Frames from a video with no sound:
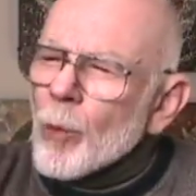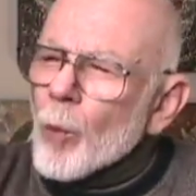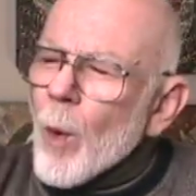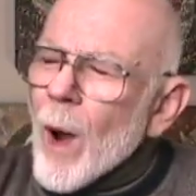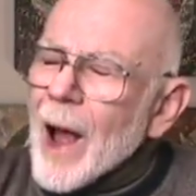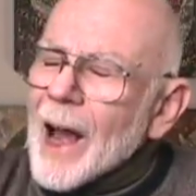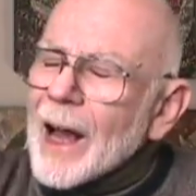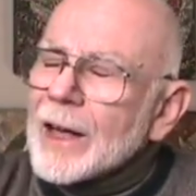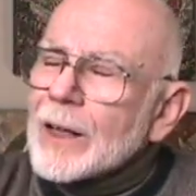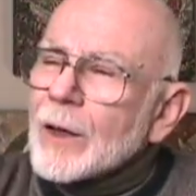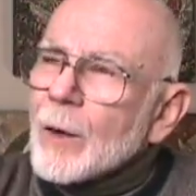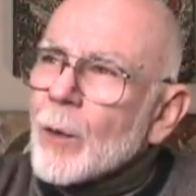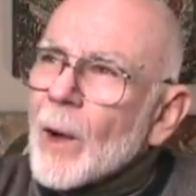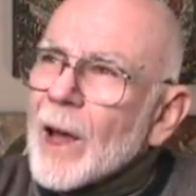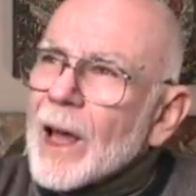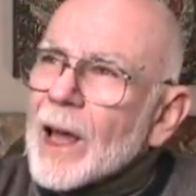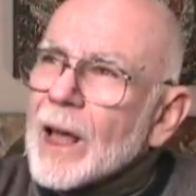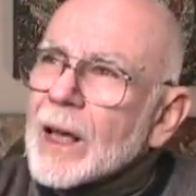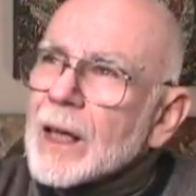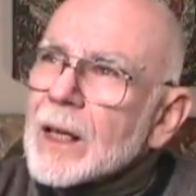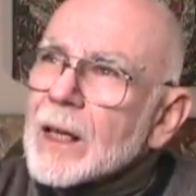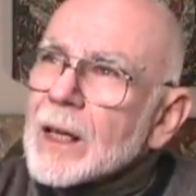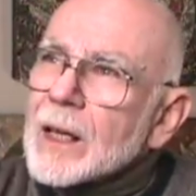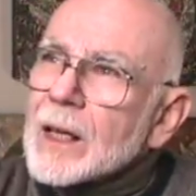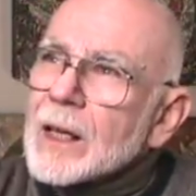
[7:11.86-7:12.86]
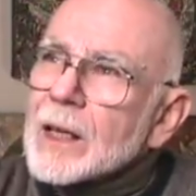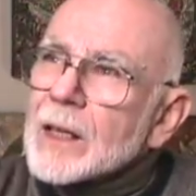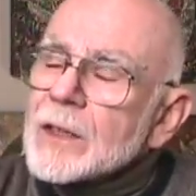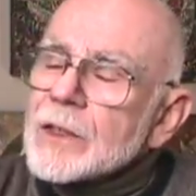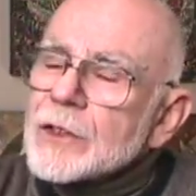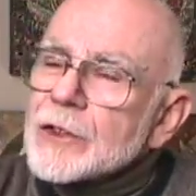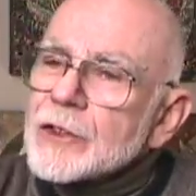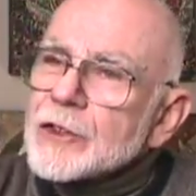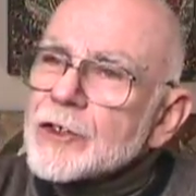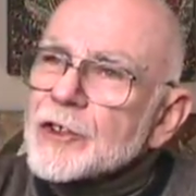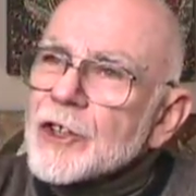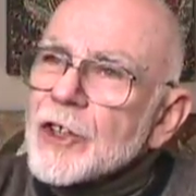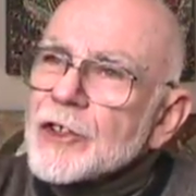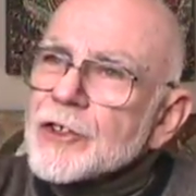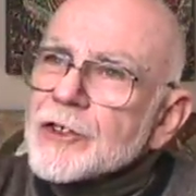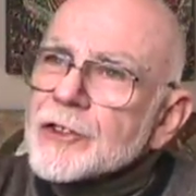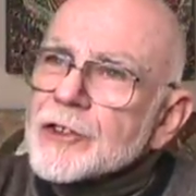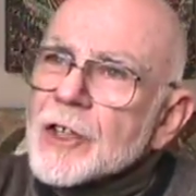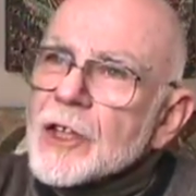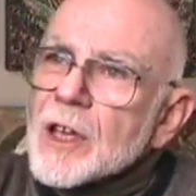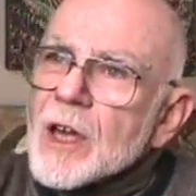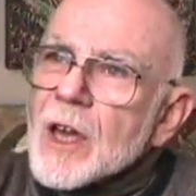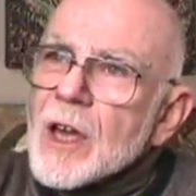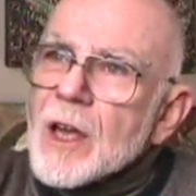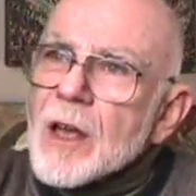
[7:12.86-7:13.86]
wide awake. He says,
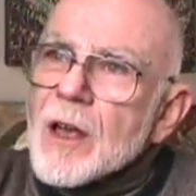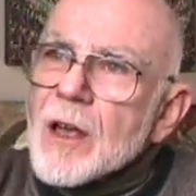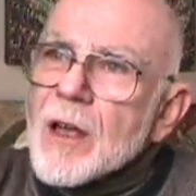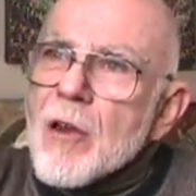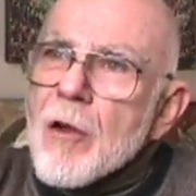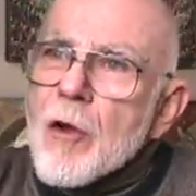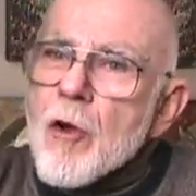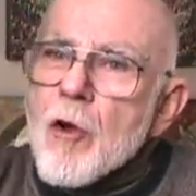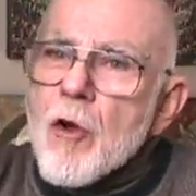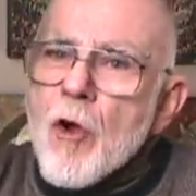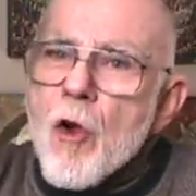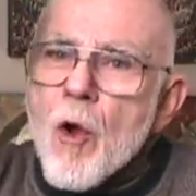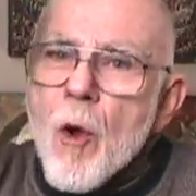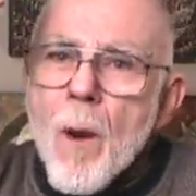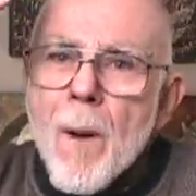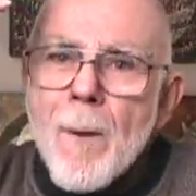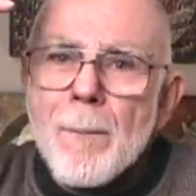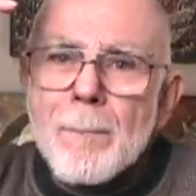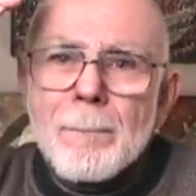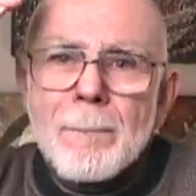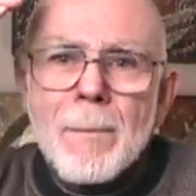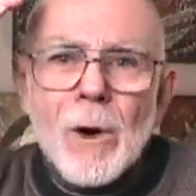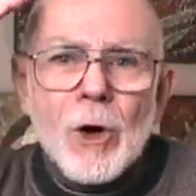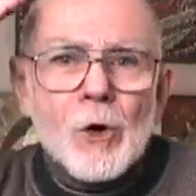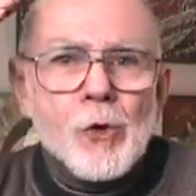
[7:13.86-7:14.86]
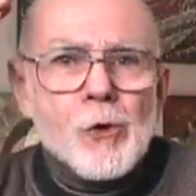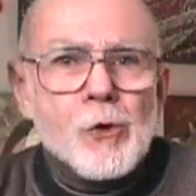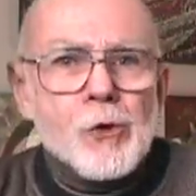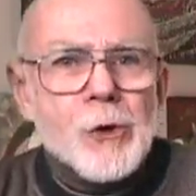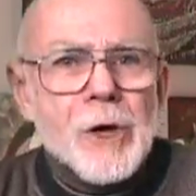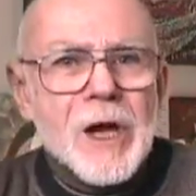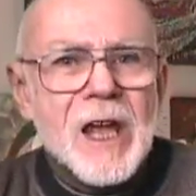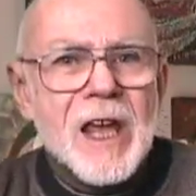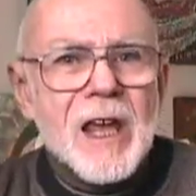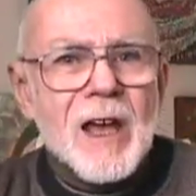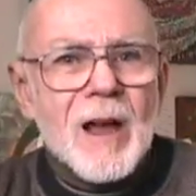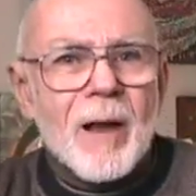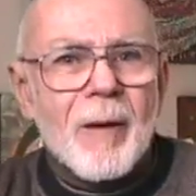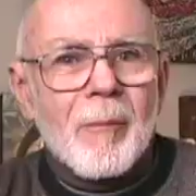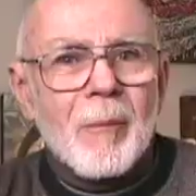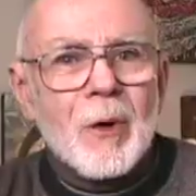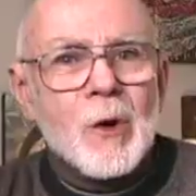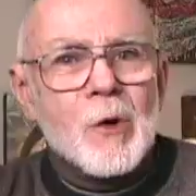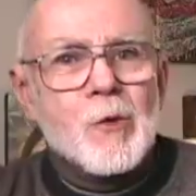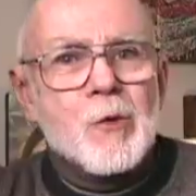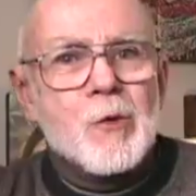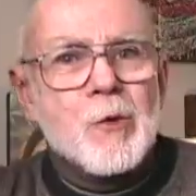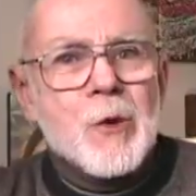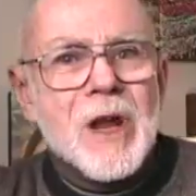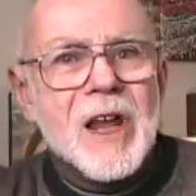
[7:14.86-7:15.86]
Maria,
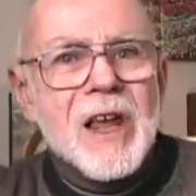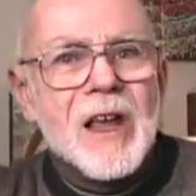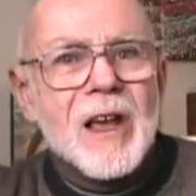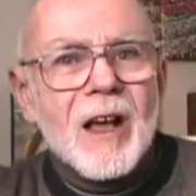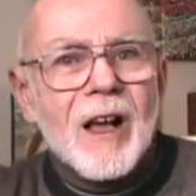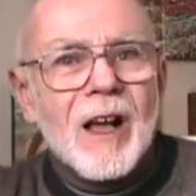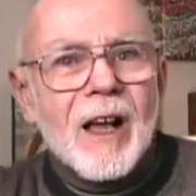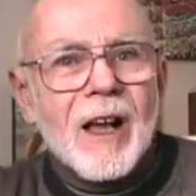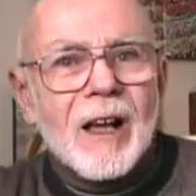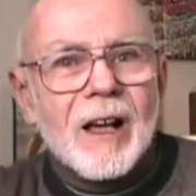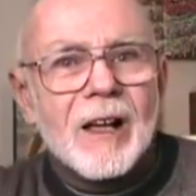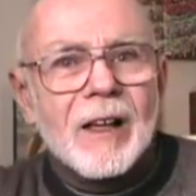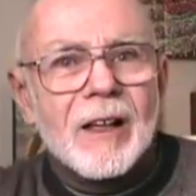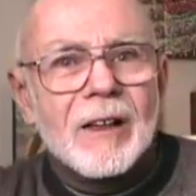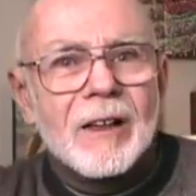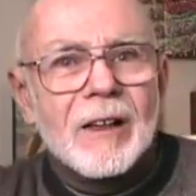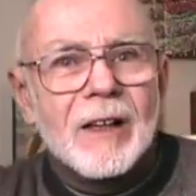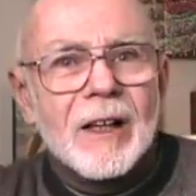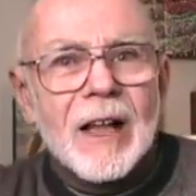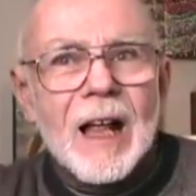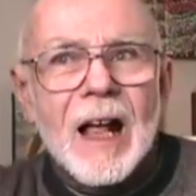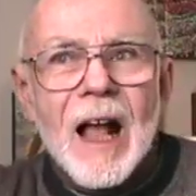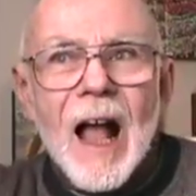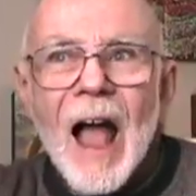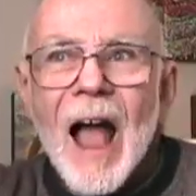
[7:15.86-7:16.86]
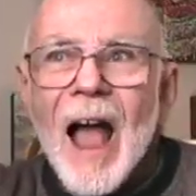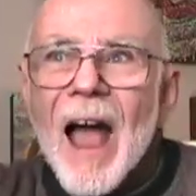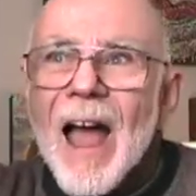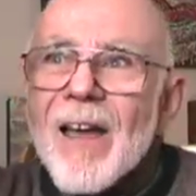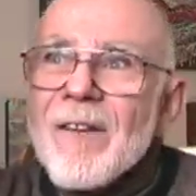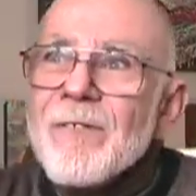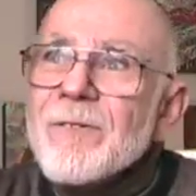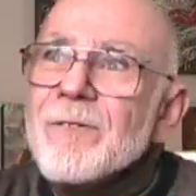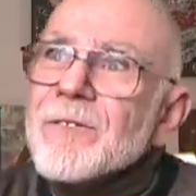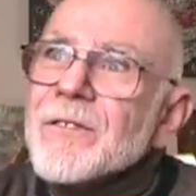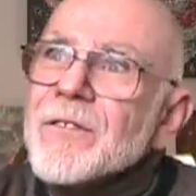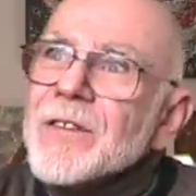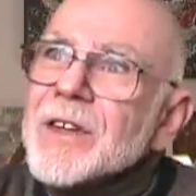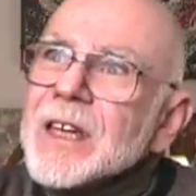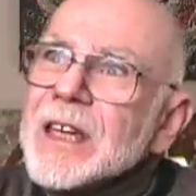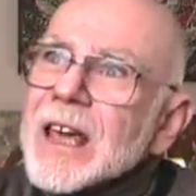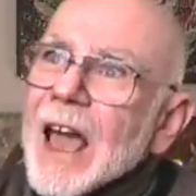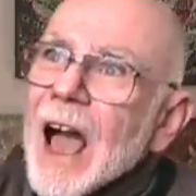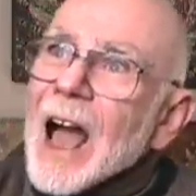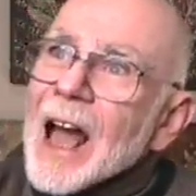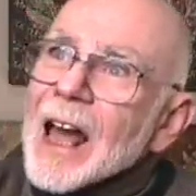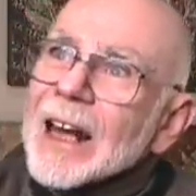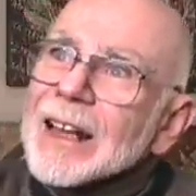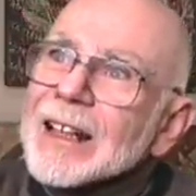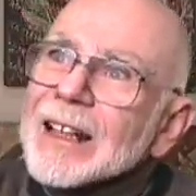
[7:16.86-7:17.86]
Maria, I've
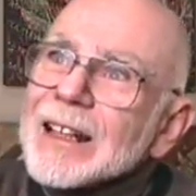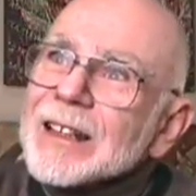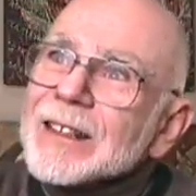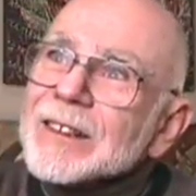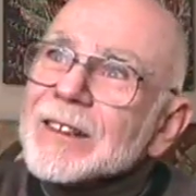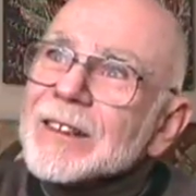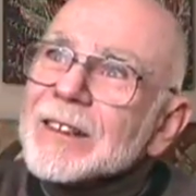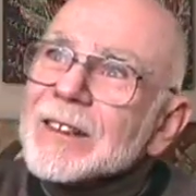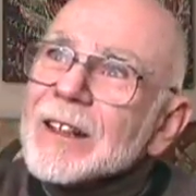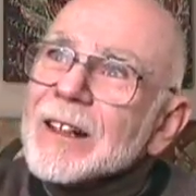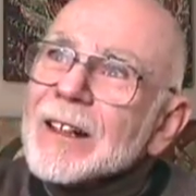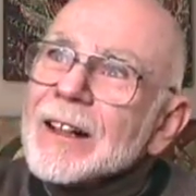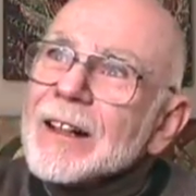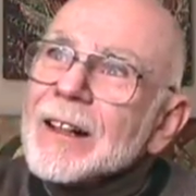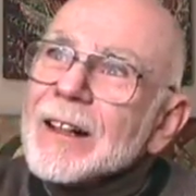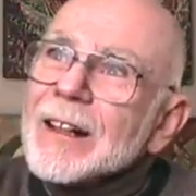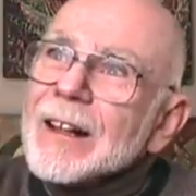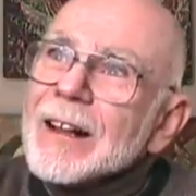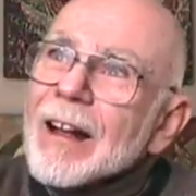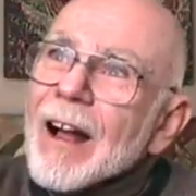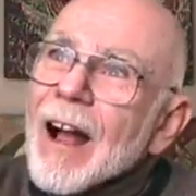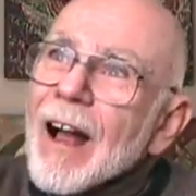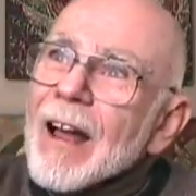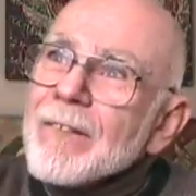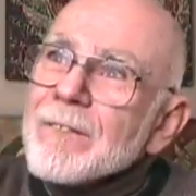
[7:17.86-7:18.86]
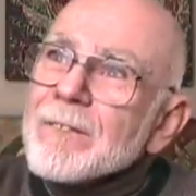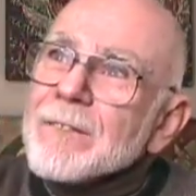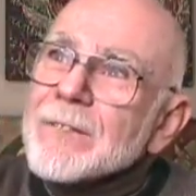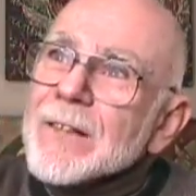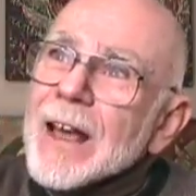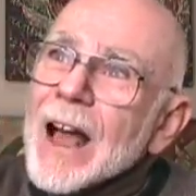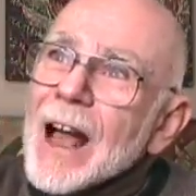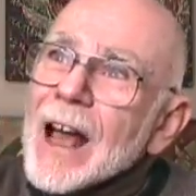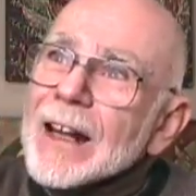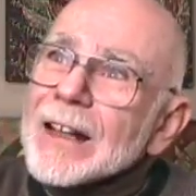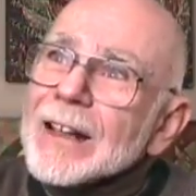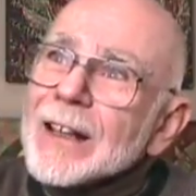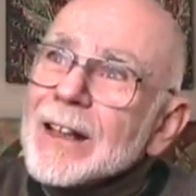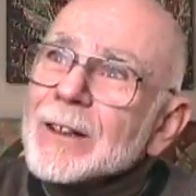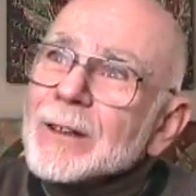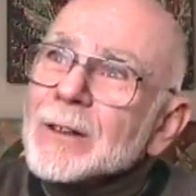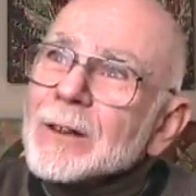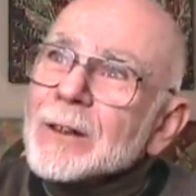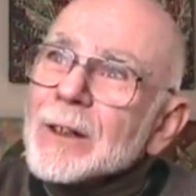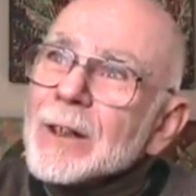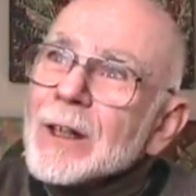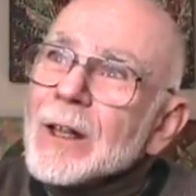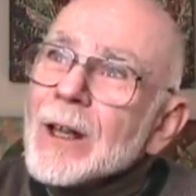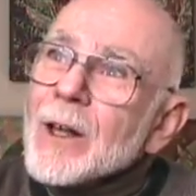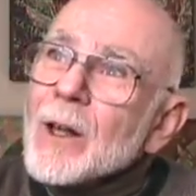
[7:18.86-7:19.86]
got it, I've got it.